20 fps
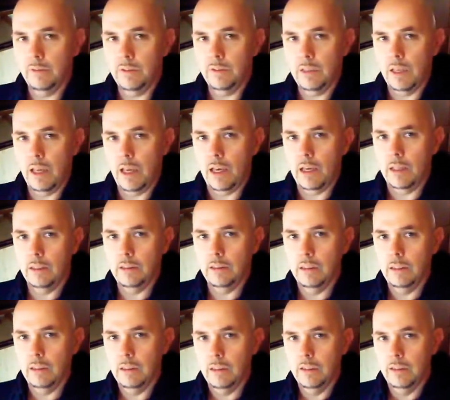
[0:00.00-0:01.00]
If you can,
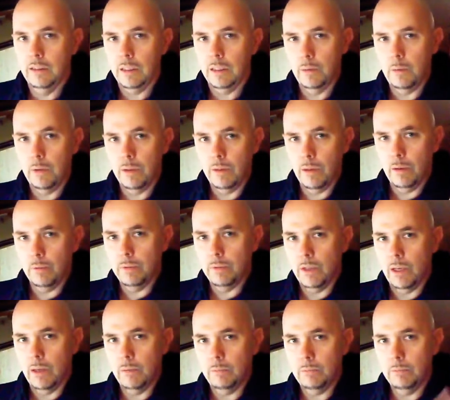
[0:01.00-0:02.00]
give me a thumbs
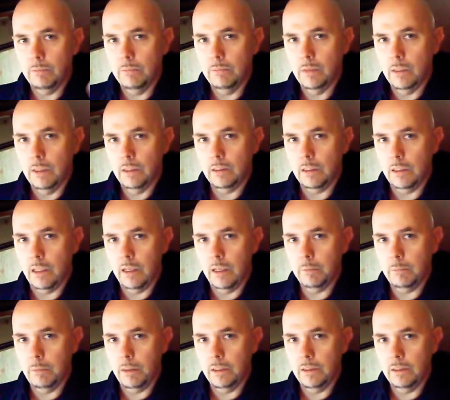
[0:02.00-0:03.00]
up, click the
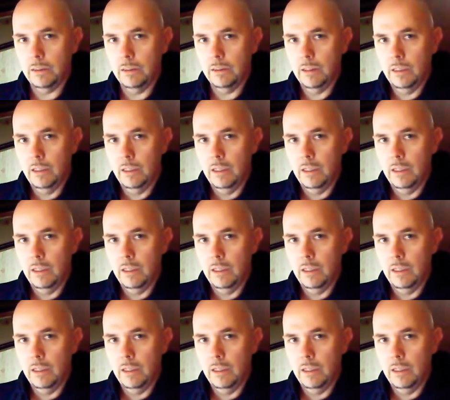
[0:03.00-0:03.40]
like button,